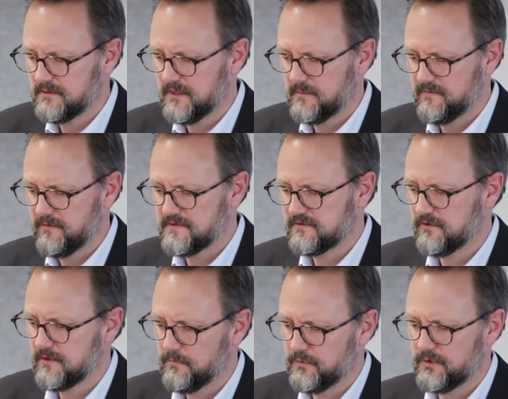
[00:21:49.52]
Everyone's
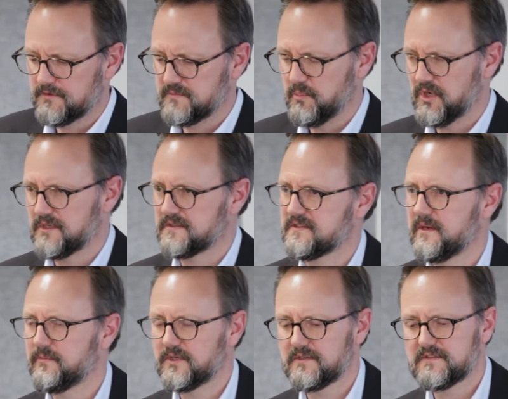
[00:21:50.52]
doing world's biggest
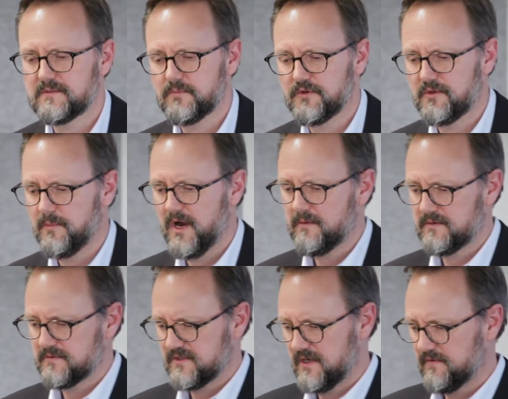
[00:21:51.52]
something in timber at the
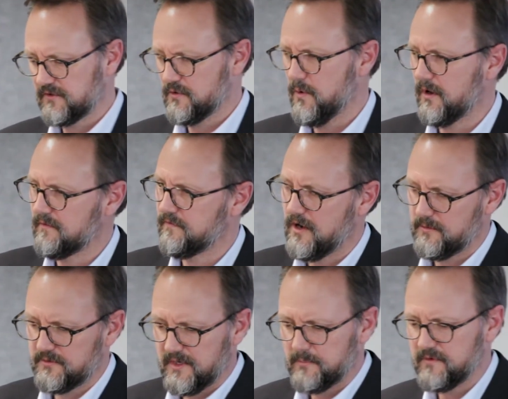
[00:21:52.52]
moment, so you have to qualify
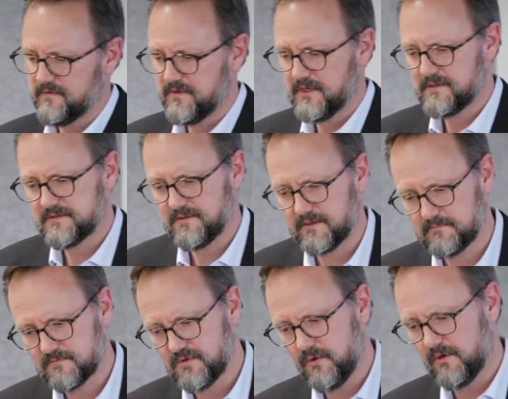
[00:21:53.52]
it with a number of things like
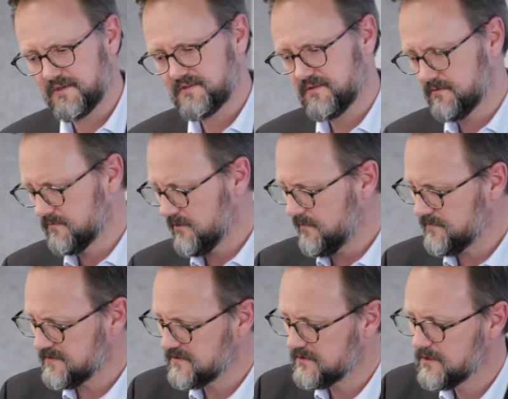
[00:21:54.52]
tallest and
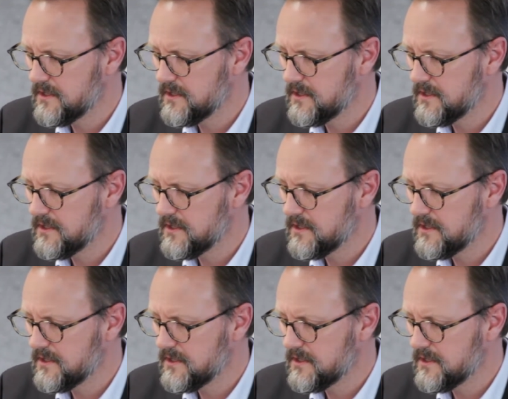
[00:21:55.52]
office.